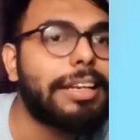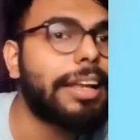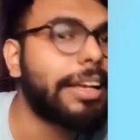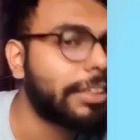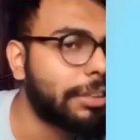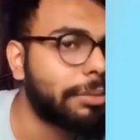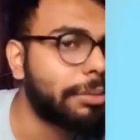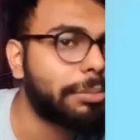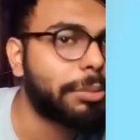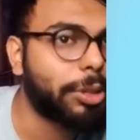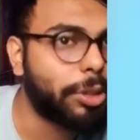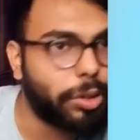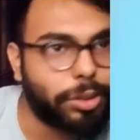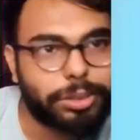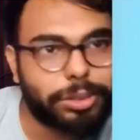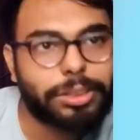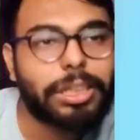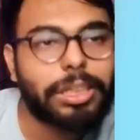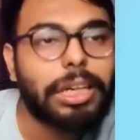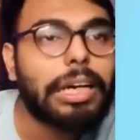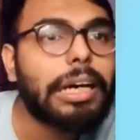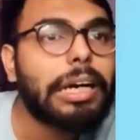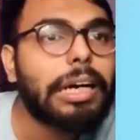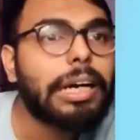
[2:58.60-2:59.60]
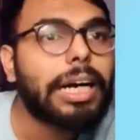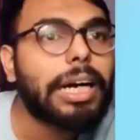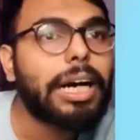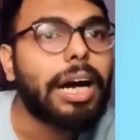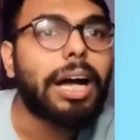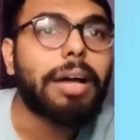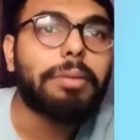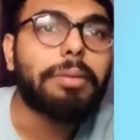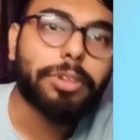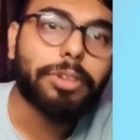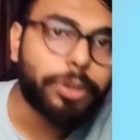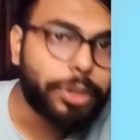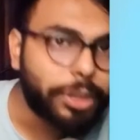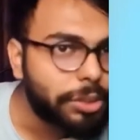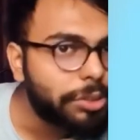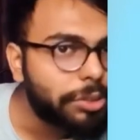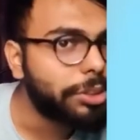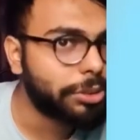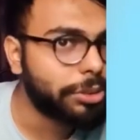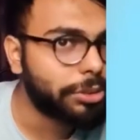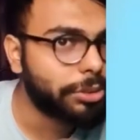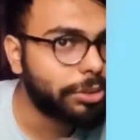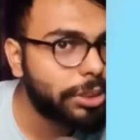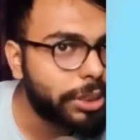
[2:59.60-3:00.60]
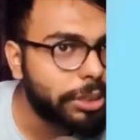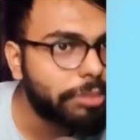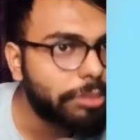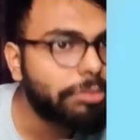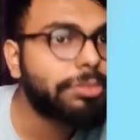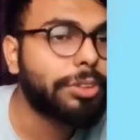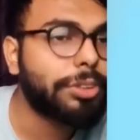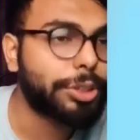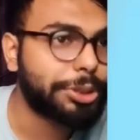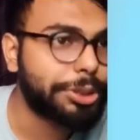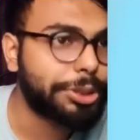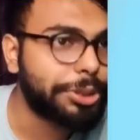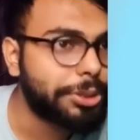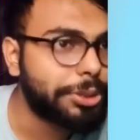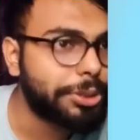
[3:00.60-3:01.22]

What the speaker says: I like them a lot. I'm going to use them for